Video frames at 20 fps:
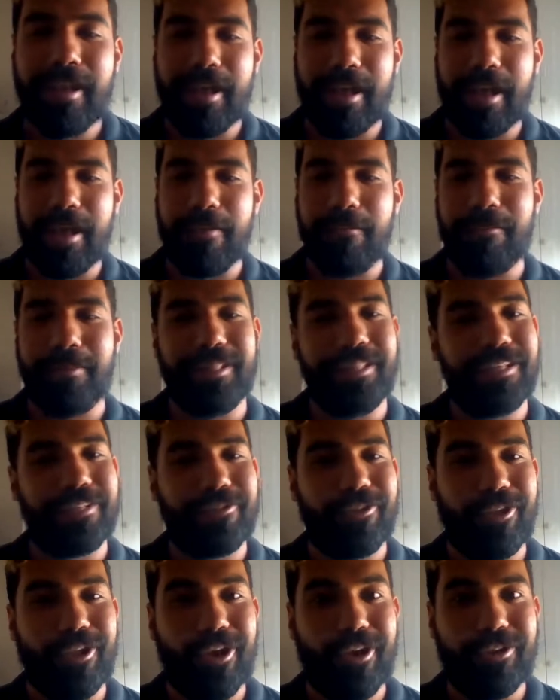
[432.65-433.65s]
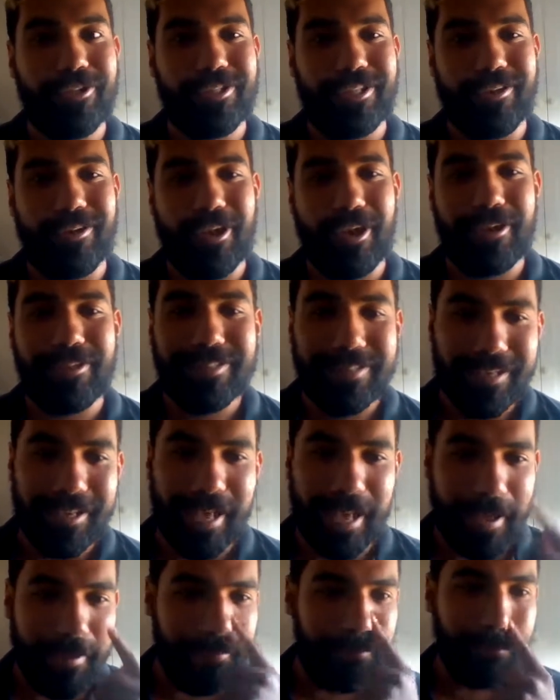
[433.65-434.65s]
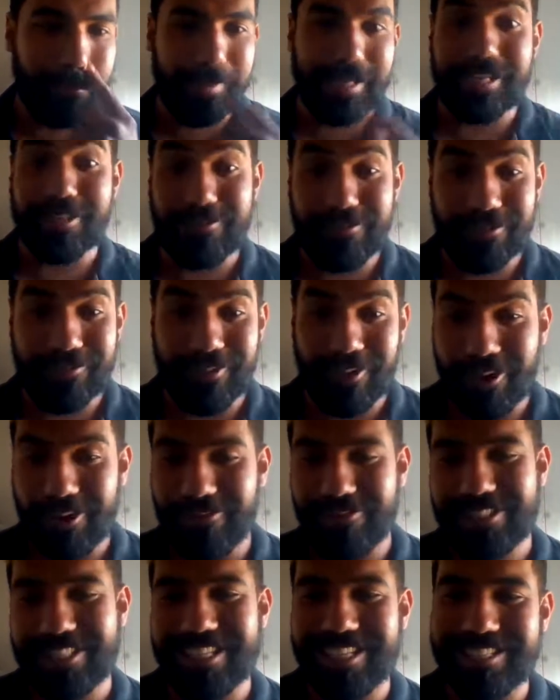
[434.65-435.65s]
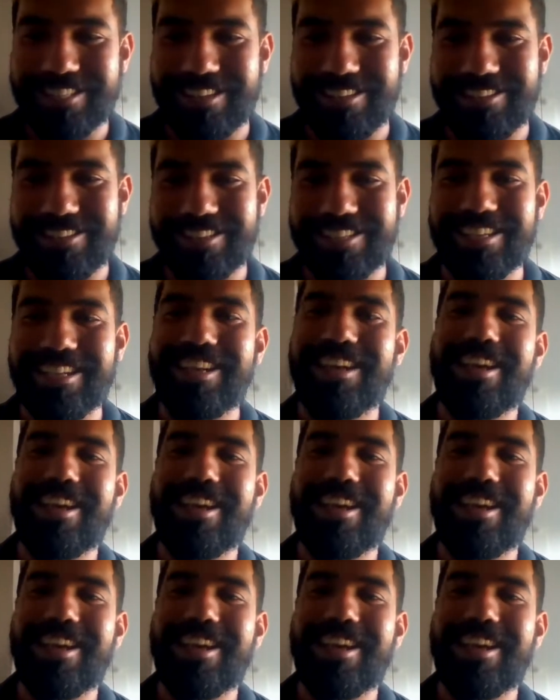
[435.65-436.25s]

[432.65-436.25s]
but there's loads and loads because we've got over 600.